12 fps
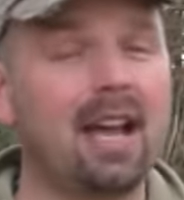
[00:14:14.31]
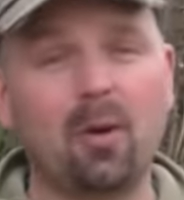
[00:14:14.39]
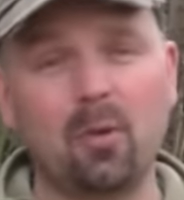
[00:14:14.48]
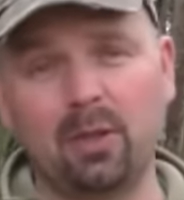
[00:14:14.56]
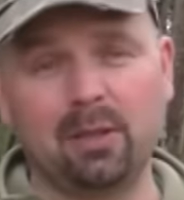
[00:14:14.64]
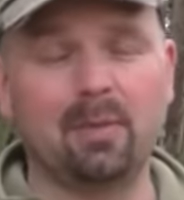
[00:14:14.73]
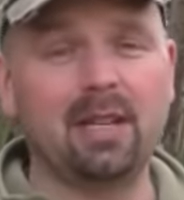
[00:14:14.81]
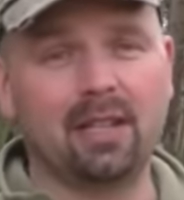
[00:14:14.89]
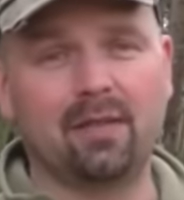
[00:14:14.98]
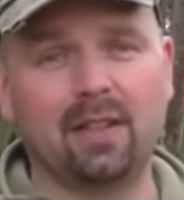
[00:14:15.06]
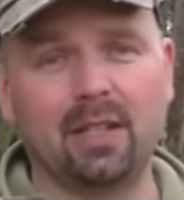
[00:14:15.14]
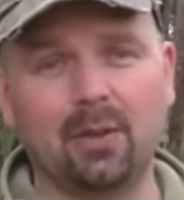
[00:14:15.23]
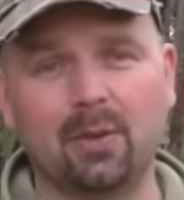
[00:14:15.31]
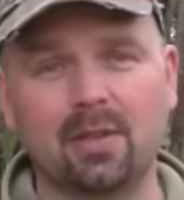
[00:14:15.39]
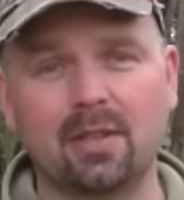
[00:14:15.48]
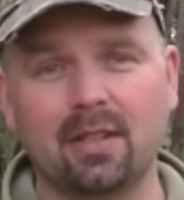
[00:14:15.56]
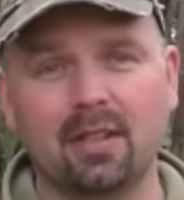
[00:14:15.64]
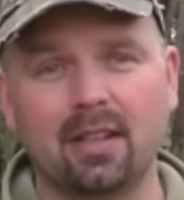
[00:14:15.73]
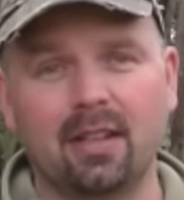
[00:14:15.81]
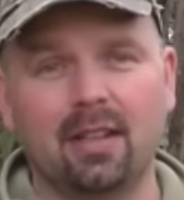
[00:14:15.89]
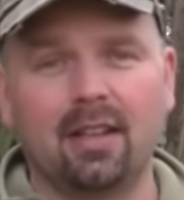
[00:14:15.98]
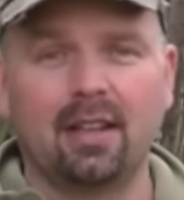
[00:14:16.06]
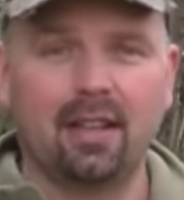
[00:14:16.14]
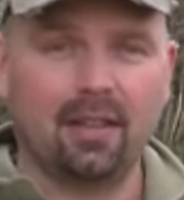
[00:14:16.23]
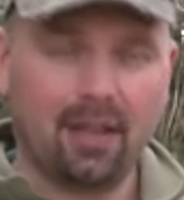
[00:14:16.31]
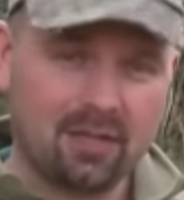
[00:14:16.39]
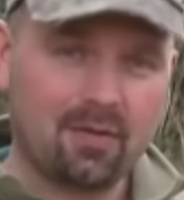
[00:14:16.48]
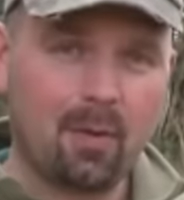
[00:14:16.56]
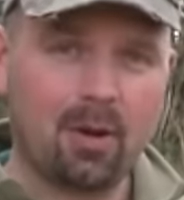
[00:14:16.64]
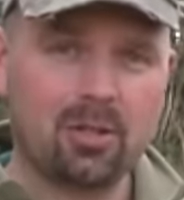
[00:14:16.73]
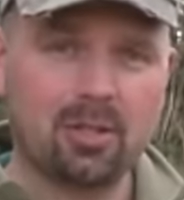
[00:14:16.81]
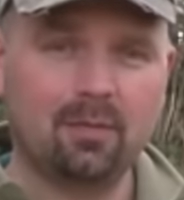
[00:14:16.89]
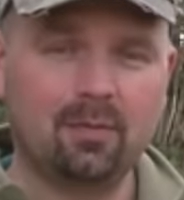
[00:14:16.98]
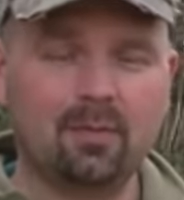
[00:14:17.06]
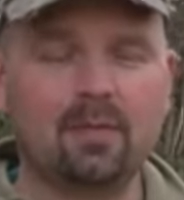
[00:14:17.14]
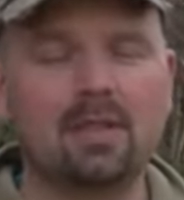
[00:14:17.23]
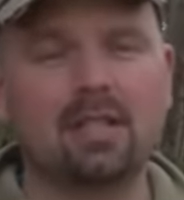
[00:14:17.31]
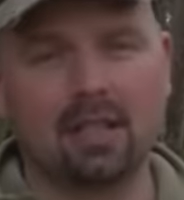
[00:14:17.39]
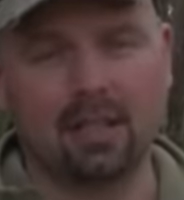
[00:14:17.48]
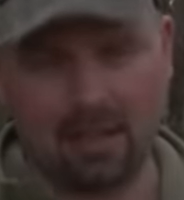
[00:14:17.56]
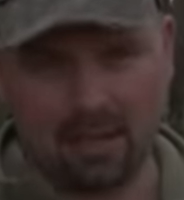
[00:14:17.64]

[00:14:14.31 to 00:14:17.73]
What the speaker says: I will make videos. Thanks for watching, see you